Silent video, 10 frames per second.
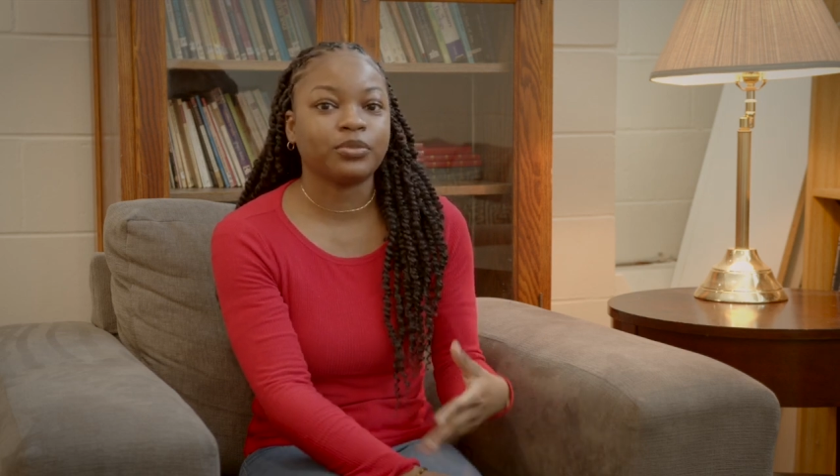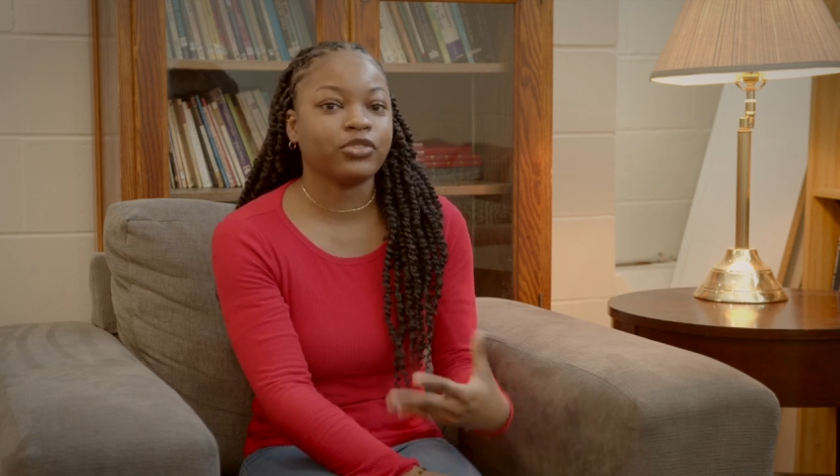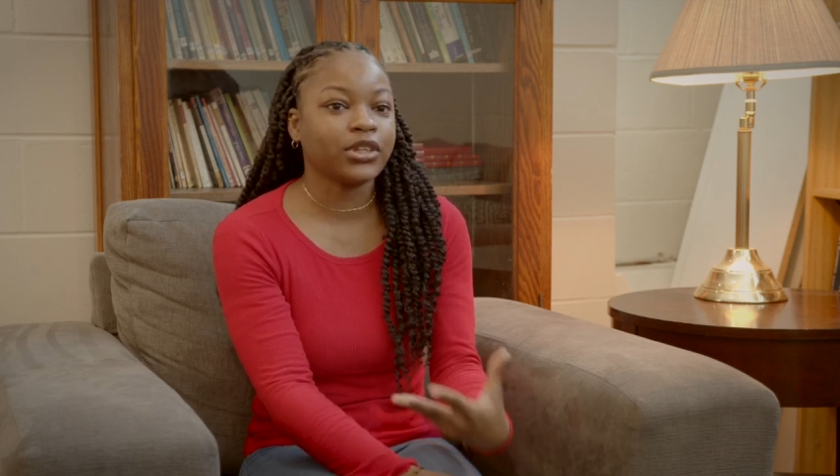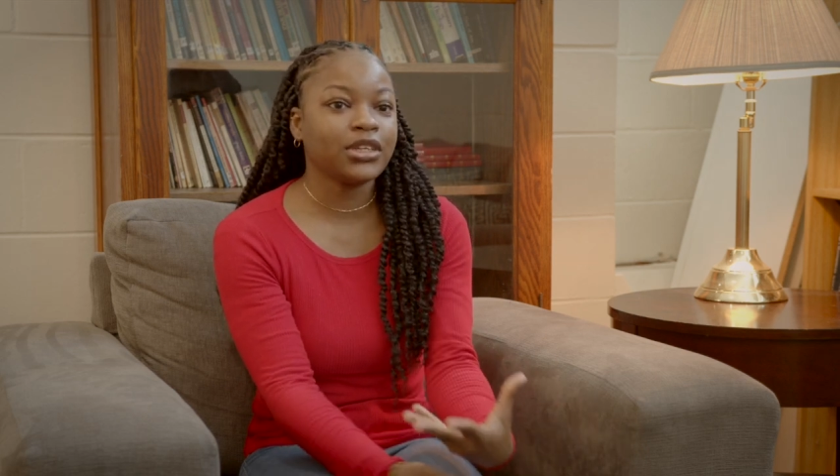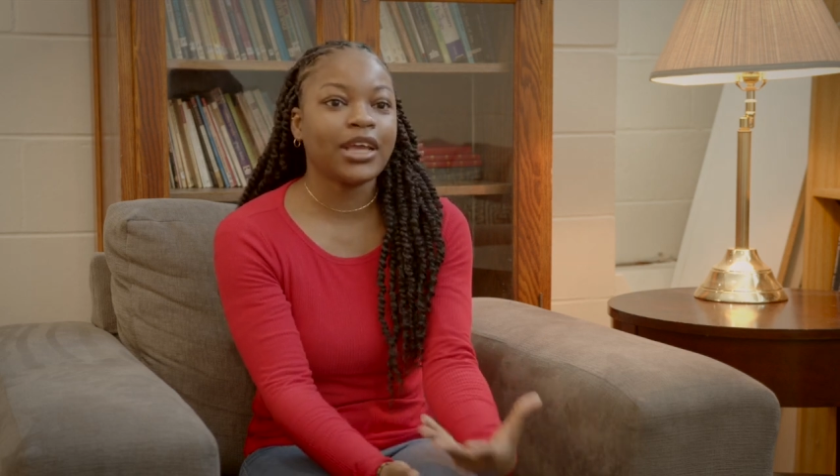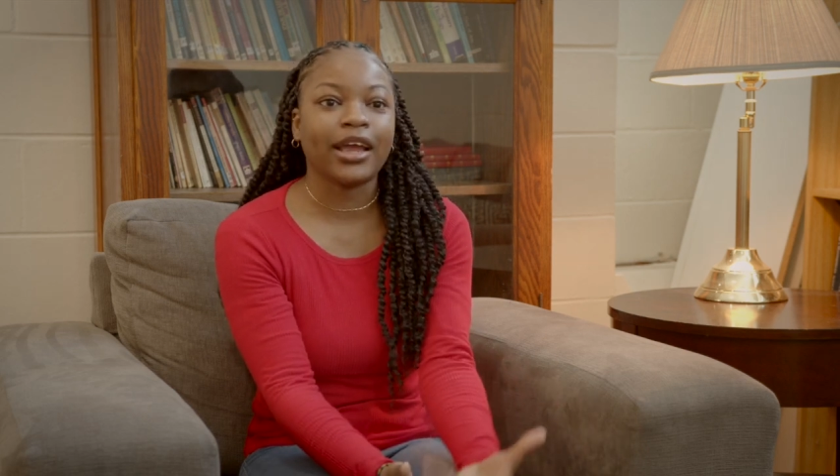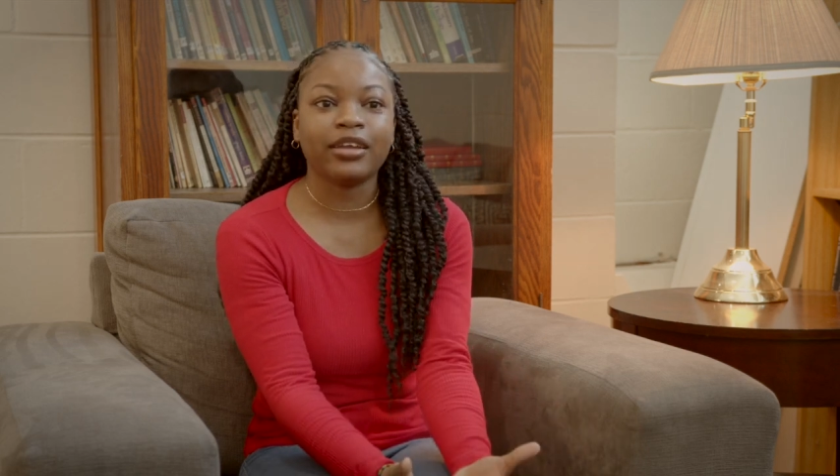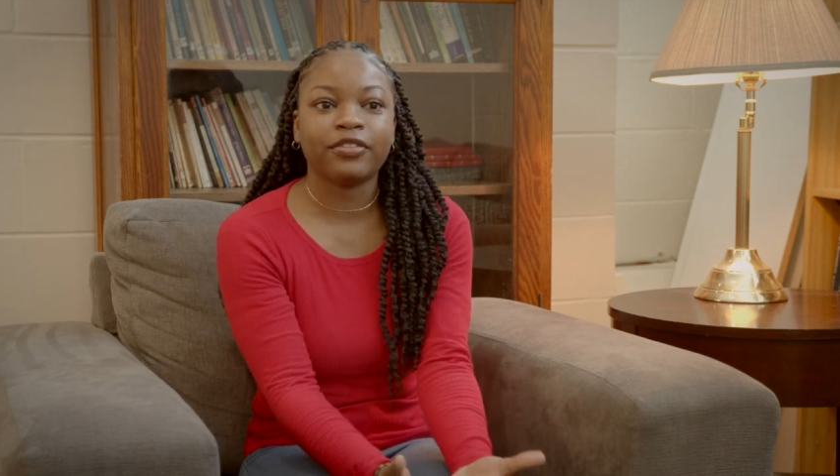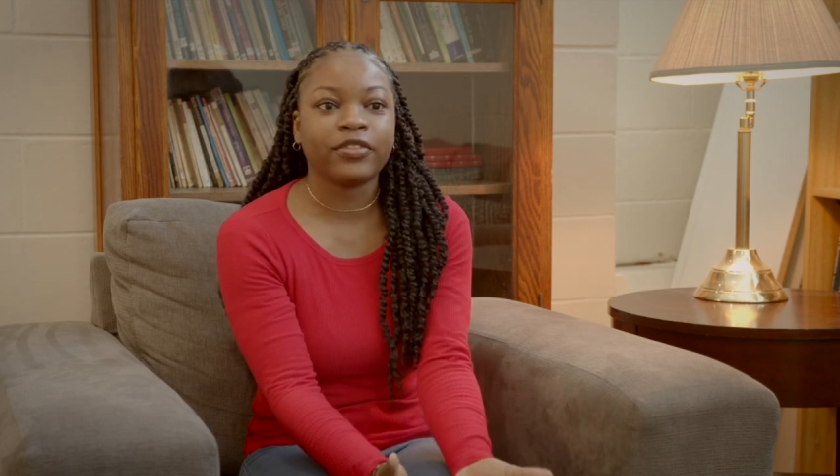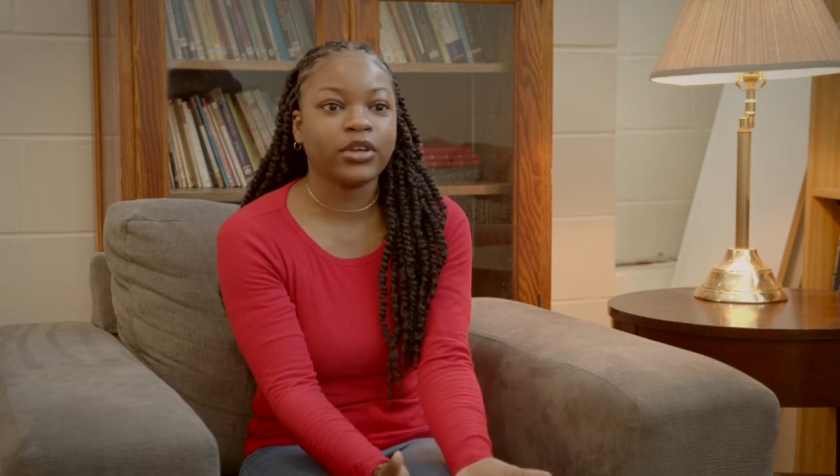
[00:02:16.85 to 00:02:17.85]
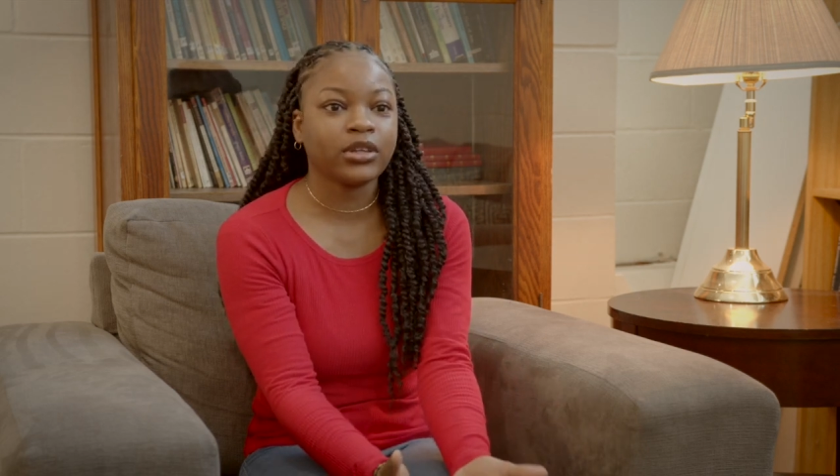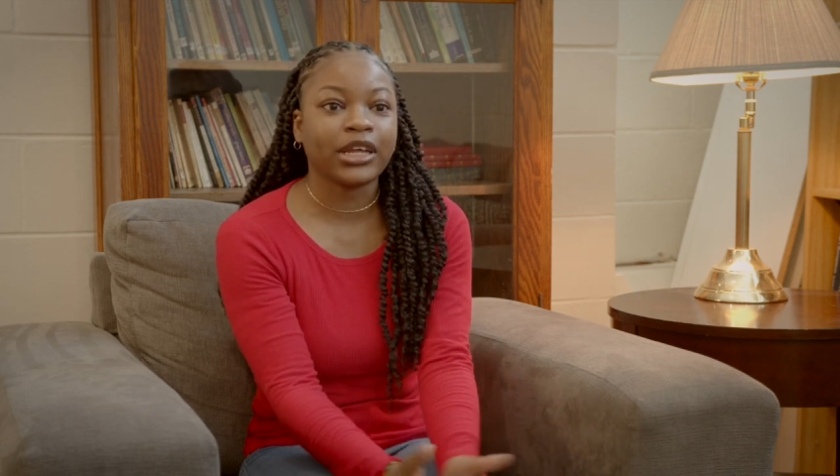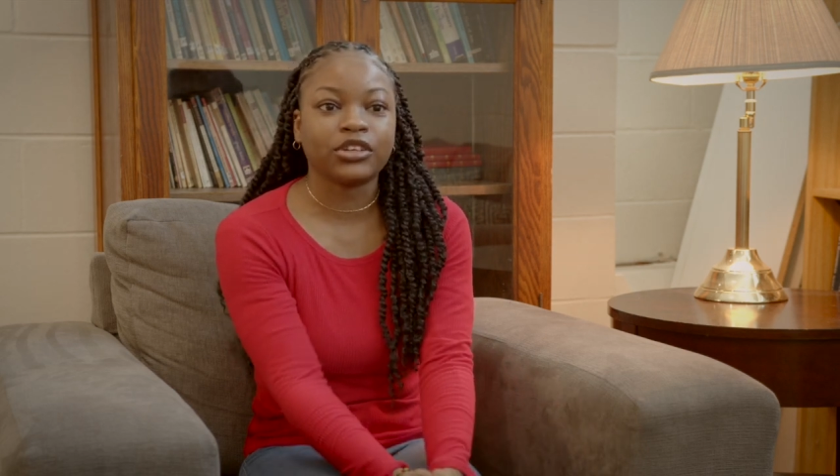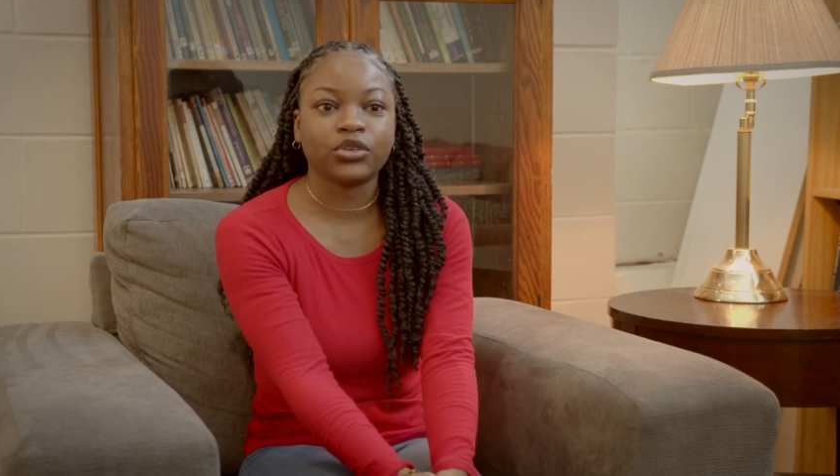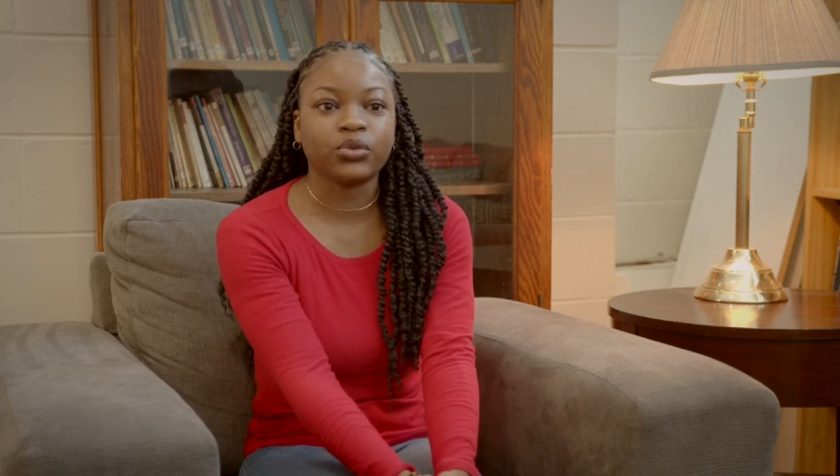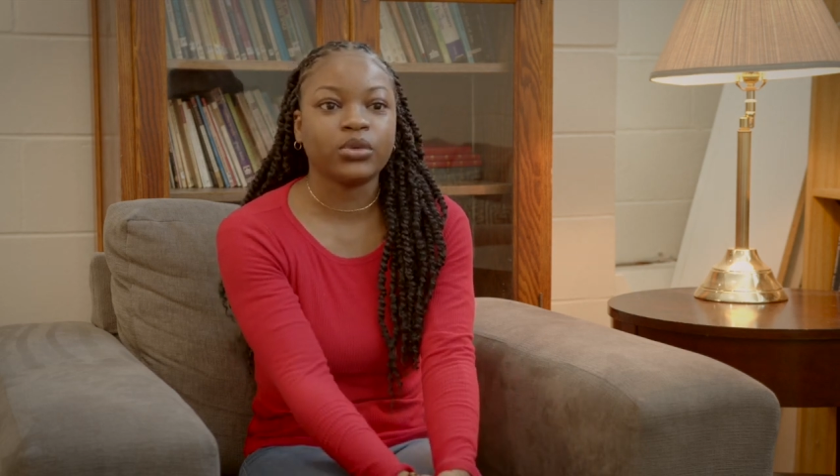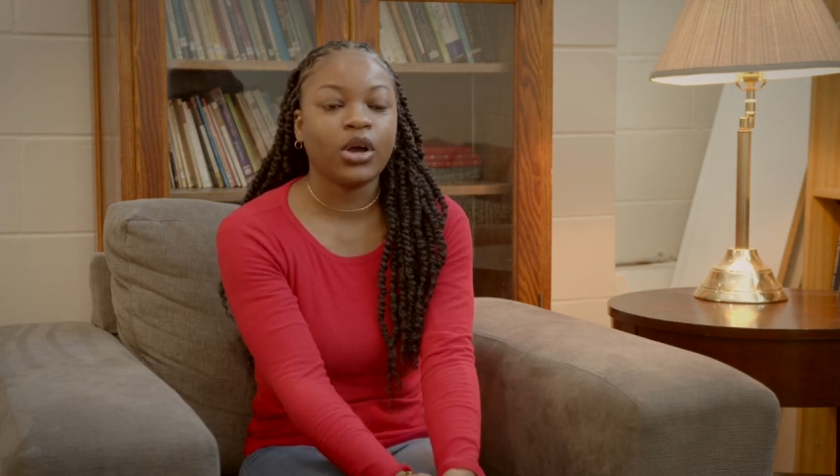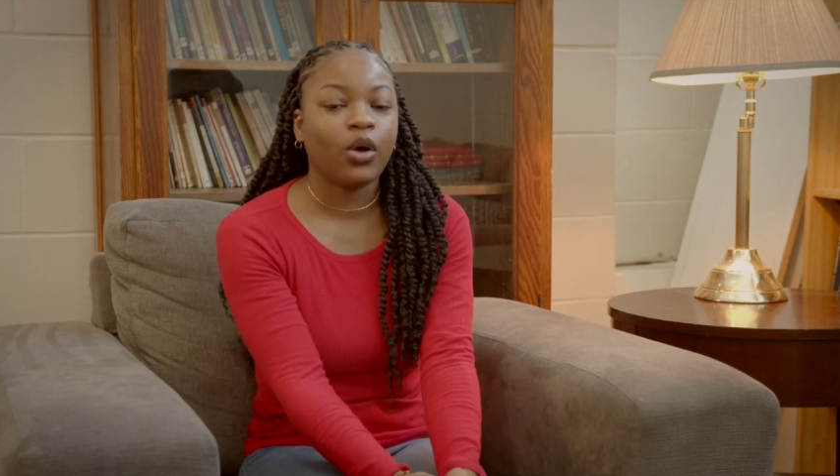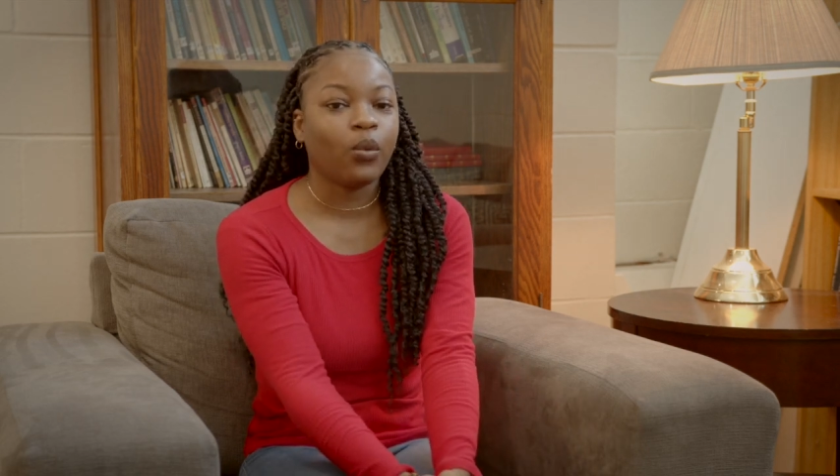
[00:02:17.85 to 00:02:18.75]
really any field that you